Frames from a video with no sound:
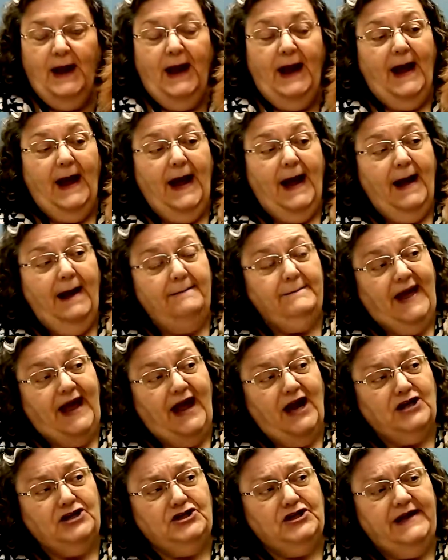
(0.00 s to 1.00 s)
Um,
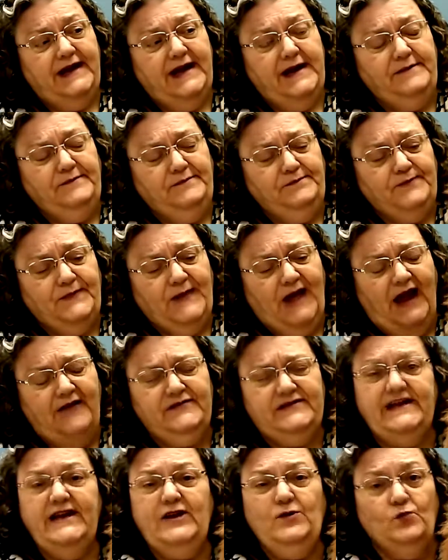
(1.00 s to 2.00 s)
actually, I've
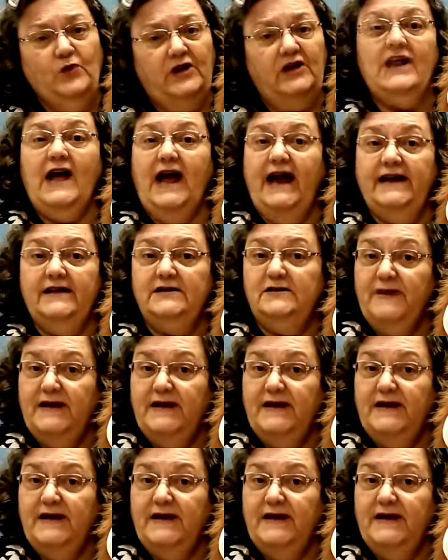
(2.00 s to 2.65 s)
seen real lions